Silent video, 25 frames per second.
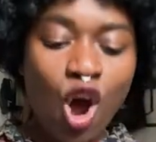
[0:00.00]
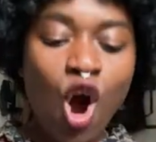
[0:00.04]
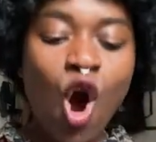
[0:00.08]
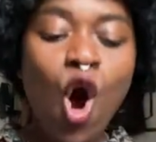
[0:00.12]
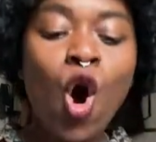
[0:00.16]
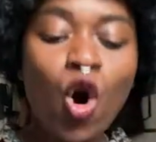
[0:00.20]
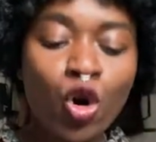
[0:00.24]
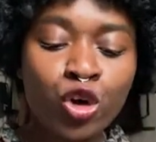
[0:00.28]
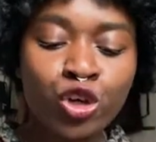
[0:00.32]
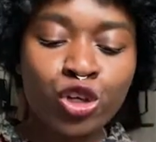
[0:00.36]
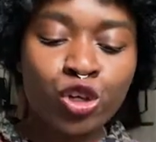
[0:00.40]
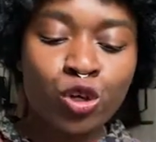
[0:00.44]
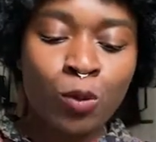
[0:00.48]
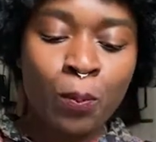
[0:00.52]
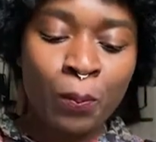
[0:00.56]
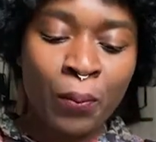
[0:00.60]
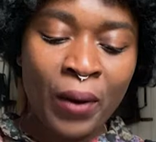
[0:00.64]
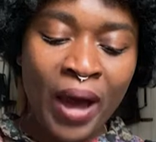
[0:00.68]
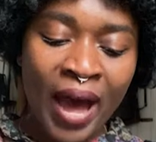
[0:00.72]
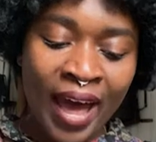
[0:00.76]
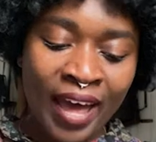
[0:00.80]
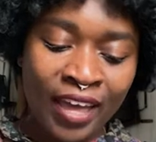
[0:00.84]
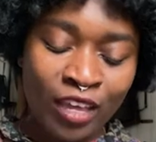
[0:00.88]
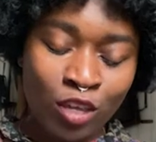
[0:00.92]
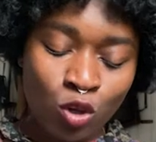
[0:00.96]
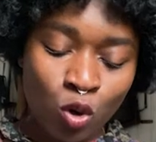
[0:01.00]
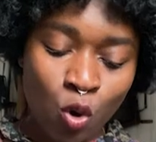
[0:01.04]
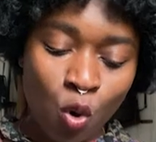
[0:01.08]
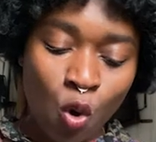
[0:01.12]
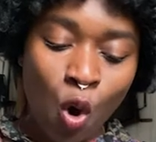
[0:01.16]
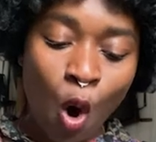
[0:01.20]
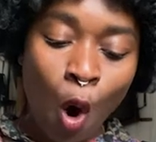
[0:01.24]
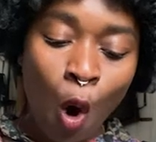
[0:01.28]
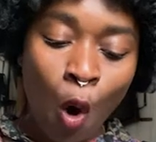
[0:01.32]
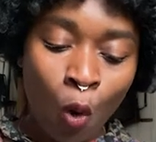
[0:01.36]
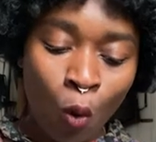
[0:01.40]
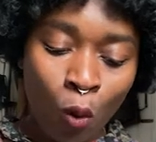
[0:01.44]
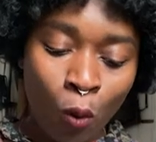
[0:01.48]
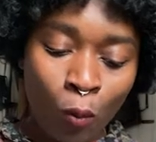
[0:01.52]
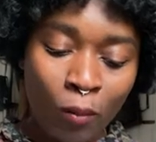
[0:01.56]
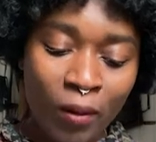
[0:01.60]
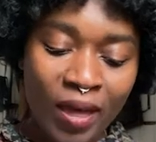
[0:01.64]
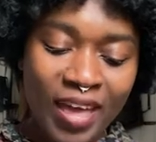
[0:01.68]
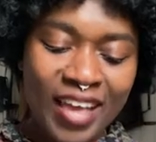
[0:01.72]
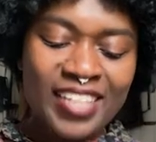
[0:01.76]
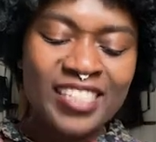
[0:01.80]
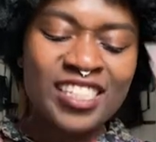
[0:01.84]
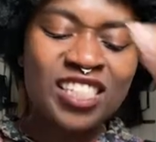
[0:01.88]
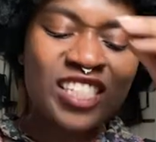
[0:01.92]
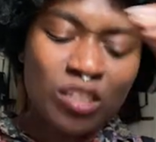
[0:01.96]
Occupy your home.
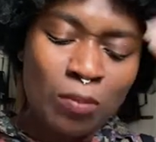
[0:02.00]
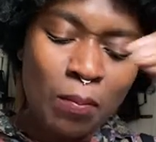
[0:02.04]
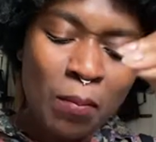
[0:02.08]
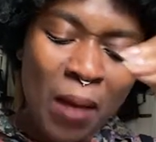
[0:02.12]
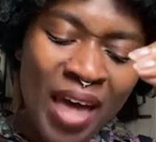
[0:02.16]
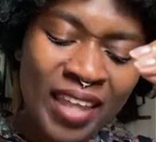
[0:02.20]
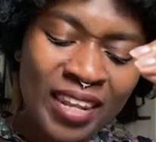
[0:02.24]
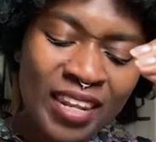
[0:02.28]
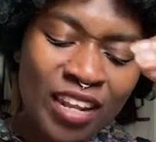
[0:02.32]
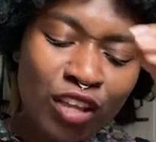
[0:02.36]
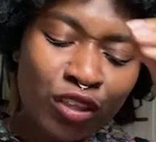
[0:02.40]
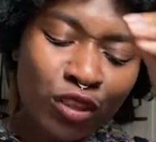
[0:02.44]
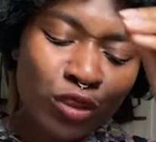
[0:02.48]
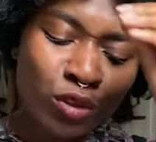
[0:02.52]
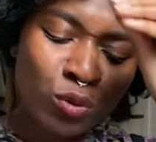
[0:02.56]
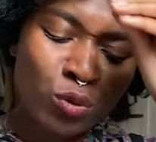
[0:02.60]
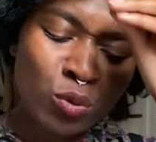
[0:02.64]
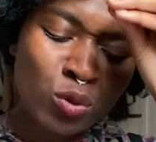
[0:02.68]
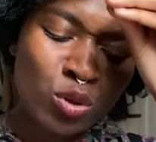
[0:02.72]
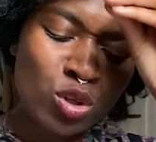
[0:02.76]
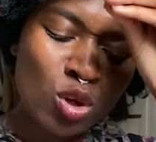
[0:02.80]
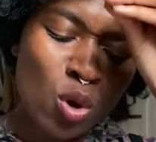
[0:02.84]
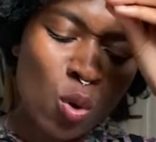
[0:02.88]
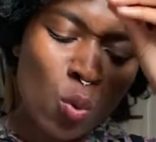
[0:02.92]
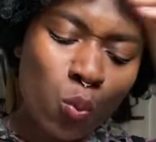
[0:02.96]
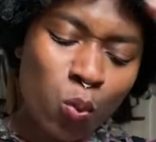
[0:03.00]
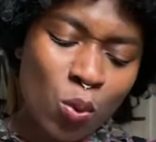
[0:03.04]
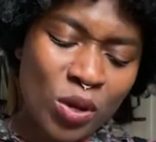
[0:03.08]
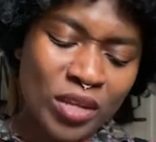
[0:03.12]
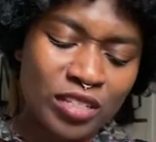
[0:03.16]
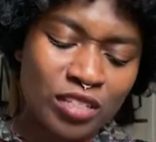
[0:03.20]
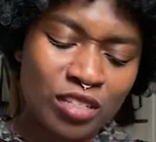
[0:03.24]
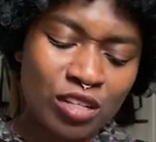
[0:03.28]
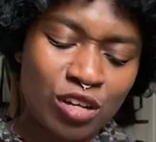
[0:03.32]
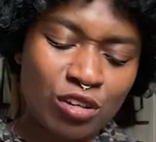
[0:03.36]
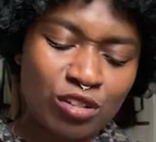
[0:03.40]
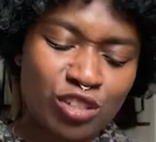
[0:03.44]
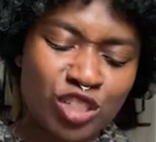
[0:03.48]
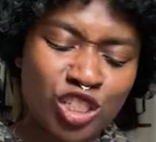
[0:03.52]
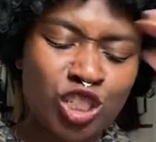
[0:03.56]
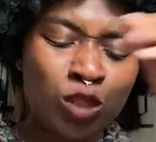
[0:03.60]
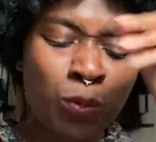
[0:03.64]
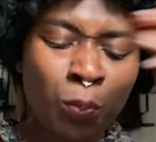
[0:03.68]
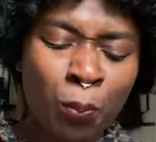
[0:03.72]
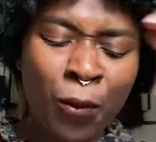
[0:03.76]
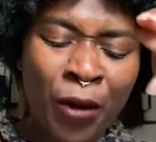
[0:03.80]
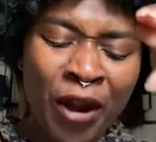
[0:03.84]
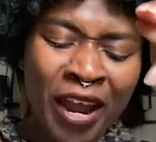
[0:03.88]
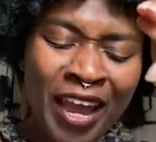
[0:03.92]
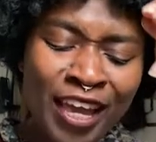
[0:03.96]
Smother through your windows.
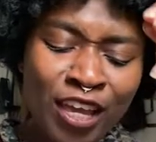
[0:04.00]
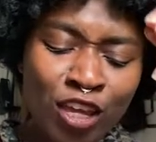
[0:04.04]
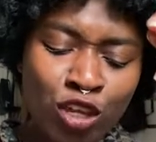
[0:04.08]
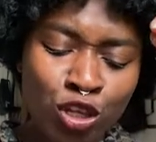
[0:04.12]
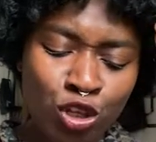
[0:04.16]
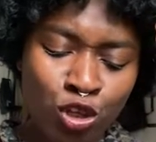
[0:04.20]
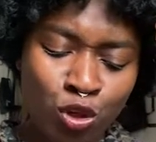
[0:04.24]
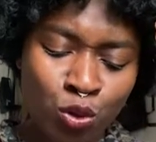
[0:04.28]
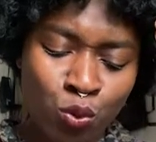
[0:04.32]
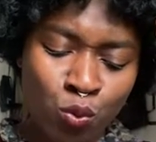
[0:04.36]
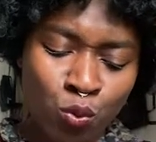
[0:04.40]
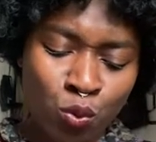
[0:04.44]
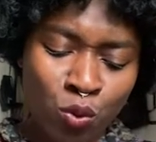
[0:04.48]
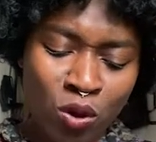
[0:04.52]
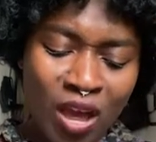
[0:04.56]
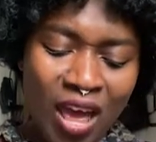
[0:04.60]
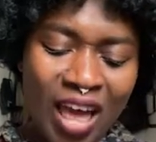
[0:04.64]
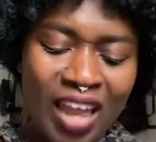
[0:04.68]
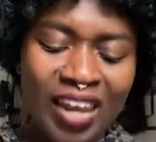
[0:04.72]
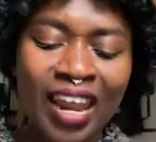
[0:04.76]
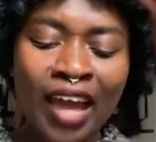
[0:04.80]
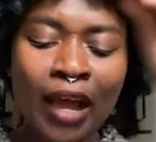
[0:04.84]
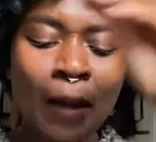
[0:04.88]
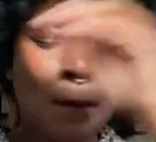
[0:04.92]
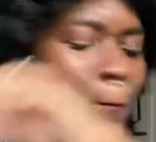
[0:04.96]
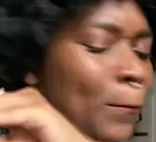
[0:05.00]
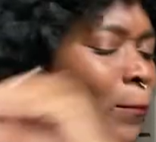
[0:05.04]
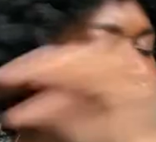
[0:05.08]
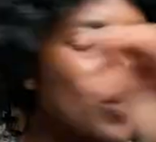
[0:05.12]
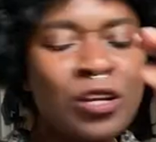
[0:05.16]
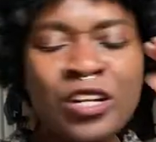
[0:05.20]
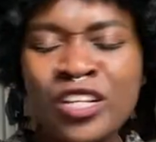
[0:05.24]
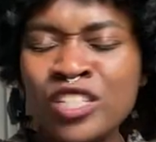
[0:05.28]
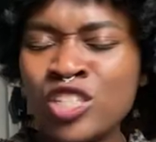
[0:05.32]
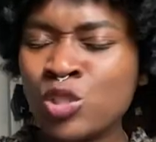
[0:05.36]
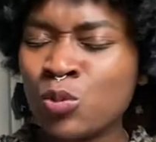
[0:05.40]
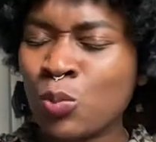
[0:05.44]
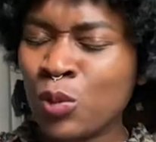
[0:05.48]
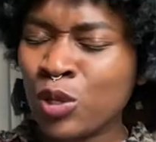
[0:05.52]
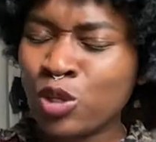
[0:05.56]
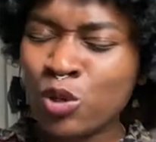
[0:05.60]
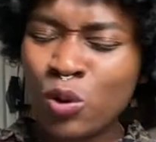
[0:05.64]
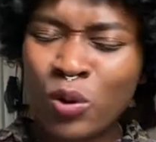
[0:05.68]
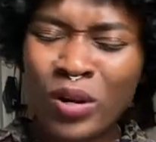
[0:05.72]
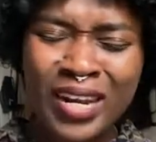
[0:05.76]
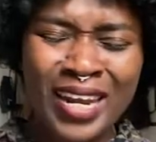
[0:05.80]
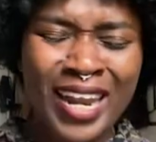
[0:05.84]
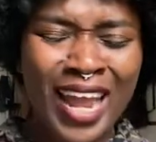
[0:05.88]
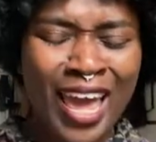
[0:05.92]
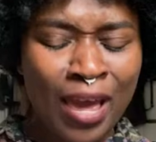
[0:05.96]
Spray you like bullets with
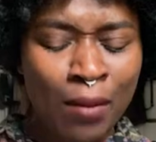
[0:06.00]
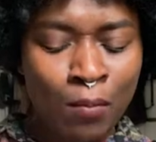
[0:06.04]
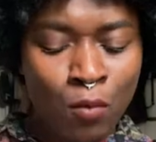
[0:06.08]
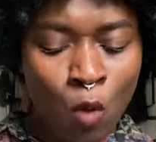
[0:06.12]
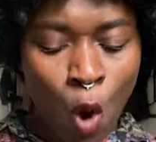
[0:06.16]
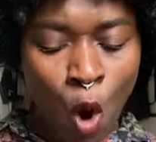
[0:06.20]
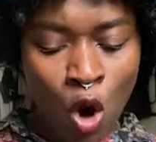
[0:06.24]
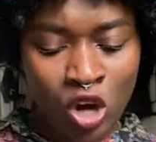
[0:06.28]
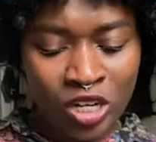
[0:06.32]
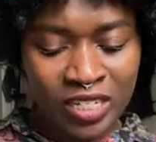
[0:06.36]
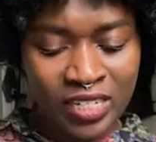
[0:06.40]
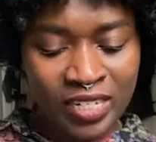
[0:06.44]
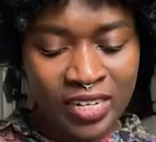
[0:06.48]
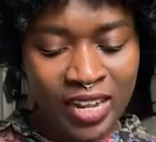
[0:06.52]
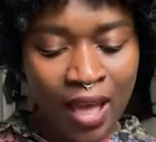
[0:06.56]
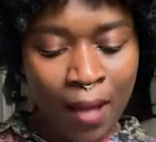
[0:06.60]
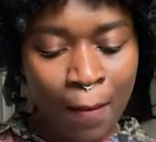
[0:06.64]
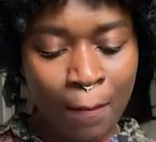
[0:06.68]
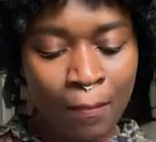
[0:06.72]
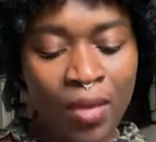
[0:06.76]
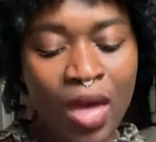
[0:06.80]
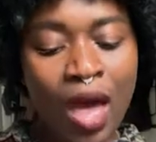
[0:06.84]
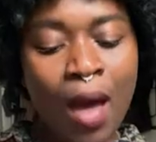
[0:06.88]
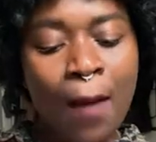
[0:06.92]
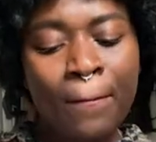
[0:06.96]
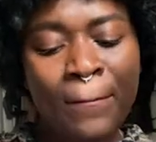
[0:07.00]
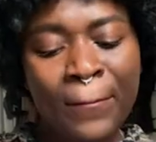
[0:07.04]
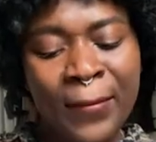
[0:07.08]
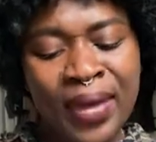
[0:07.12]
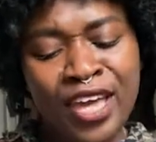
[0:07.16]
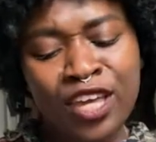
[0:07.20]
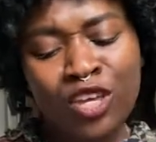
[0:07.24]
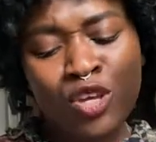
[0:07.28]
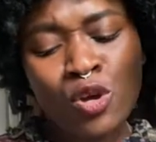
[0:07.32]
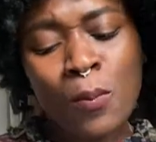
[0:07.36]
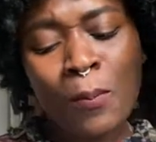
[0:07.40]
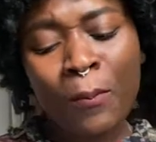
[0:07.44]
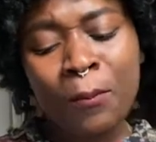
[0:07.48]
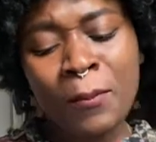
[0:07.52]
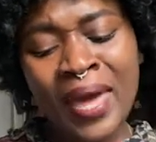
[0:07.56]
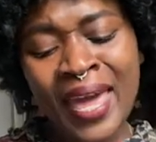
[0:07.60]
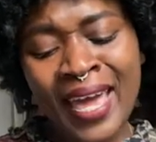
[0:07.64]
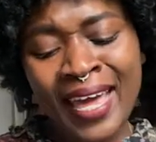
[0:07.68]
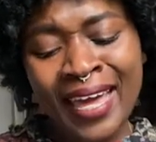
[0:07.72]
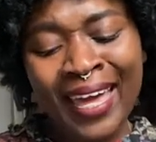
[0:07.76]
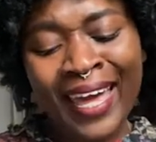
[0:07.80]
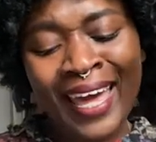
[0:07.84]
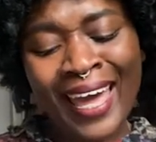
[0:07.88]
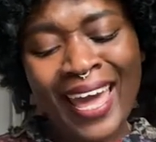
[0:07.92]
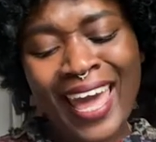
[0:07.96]
your name on them. May you
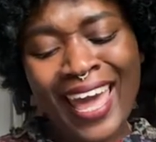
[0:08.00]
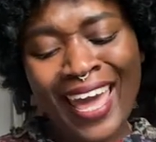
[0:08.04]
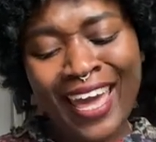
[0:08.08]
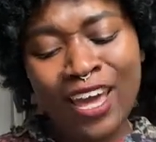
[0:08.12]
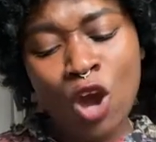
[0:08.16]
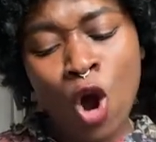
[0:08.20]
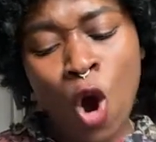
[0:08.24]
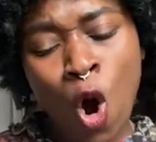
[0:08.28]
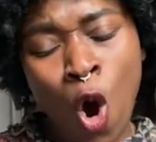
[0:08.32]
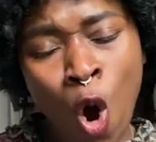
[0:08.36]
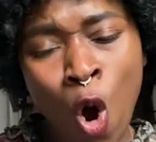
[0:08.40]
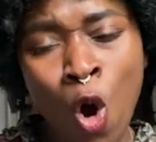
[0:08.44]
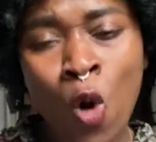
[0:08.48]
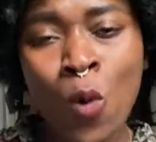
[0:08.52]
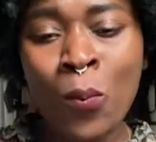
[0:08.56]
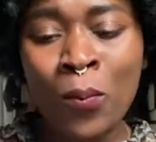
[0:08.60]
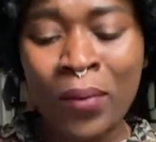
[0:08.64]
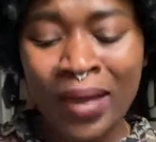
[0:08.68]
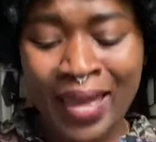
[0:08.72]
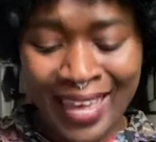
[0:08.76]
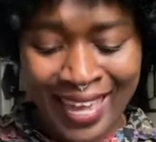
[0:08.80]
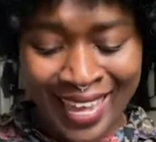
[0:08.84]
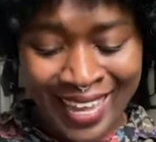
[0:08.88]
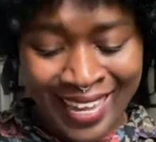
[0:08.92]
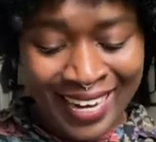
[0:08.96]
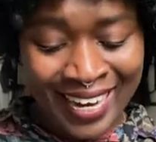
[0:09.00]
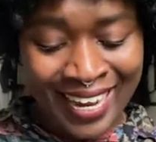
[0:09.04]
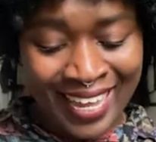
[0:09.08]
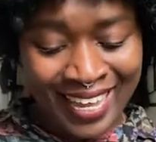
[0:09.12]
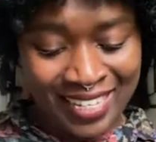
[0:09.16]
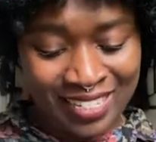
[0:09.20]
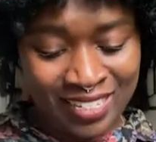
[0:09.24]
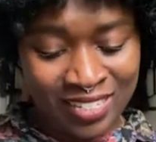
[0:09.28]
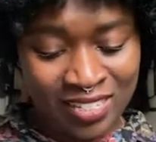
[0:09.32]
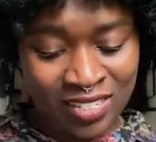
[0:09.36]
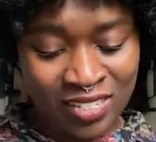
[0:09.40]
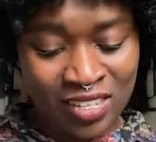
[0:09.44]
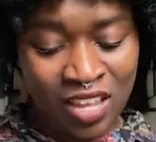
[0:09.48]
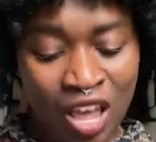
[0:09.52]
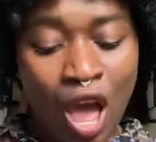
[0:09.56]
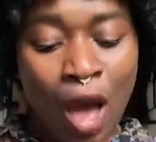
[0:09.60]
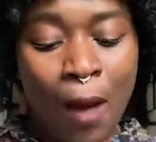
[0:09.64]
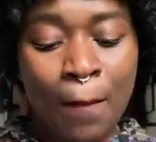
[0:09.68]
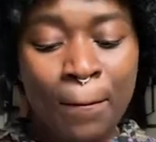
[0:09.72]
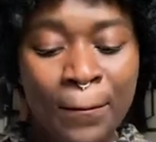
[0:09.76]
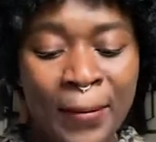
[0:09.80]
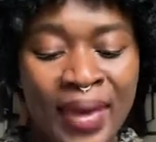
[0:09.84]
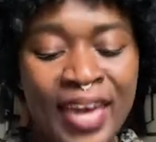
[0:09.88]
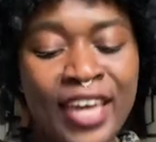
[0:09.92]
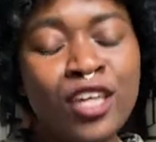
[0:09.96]
make a home in it.
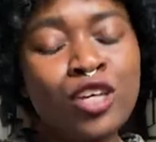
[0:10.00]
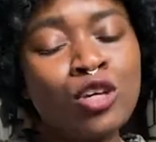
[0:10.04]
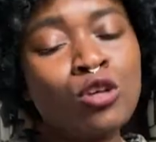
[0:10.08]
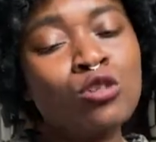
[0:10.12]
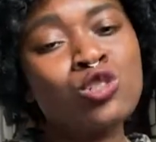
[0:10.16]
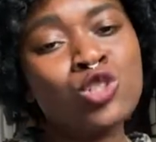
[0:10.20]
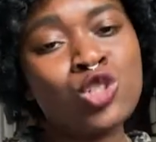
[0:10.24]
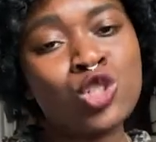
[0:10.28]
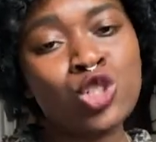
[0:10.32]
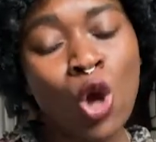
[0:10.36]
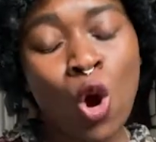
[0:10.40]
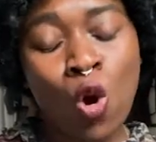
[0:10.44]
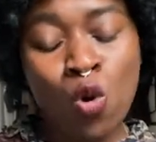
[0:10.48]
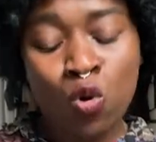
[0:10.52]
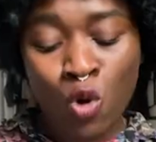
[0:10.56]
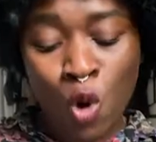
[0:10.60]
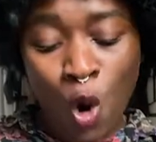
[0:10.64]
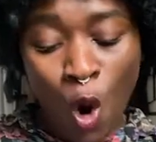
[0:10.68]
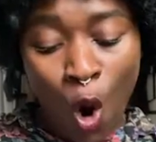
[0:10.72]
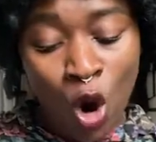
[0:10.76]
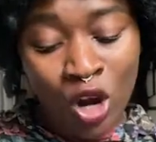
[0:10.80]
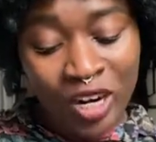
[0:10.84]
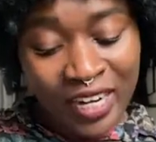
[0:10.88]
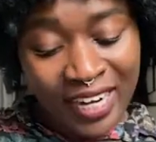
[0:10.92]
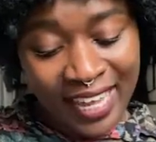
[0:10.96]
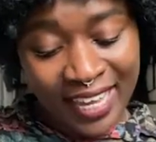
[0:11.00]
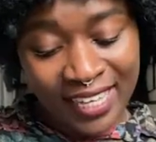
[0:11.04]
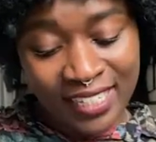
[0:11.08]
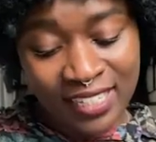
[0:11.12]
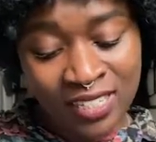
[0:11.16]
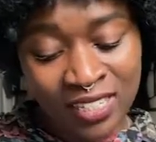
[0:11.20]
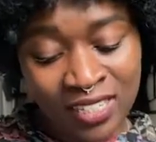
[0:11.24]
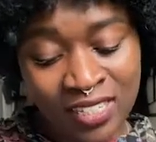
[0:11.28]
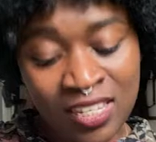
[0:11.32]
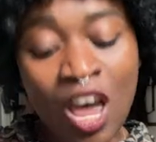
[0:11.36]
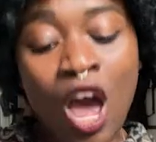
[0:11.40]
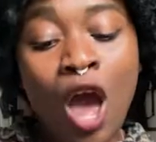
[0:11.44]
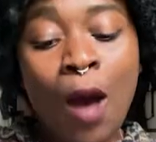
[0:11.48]
Make you choke on it.